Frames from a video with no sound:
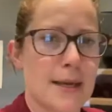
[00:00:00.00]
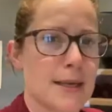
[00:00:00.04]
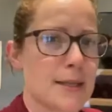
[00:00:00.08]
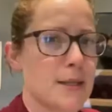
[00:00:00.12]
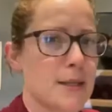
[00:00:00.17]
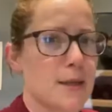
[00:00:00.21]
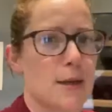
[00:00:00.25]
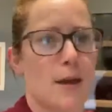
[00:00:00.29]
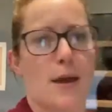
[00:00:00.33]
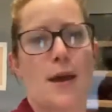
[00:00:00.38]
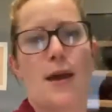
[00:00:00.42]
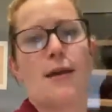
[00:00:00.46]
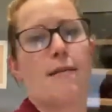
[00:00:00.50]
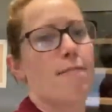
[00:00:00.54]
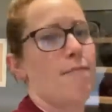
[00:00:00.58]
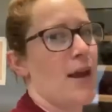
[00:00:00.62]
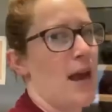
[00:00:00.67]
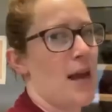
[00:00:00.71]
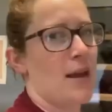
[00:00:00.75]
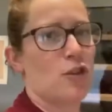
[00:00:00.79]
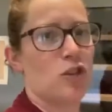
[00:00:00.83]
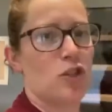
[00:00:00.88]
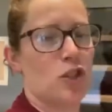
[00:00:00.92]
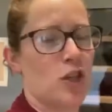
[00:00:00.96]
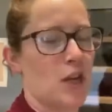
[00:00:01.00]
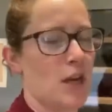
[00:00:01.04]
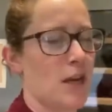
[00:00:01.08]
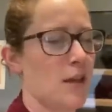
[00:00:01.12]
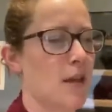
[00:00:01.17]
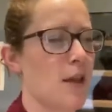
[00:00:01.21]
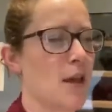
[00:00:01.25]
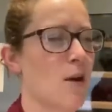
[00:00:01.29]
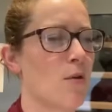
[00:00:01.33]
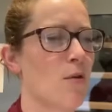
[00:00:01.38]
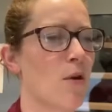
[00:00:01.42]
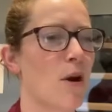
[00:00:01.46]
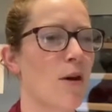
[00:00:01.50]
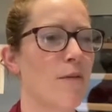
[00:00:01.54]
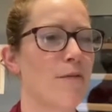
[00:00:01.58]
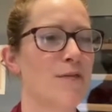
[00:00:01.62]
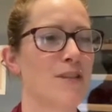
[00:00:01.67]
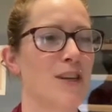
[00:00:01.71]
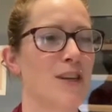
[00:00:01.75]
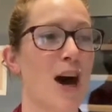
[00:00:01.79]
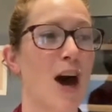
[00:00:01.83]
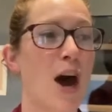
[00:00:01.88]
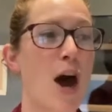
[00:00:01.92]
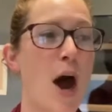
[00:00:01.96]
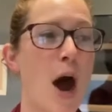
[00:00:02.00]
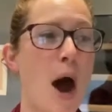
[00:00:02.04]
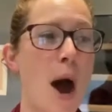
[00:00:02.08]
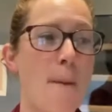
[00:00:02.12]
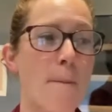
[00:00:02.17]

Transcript: this year, next year, the year after,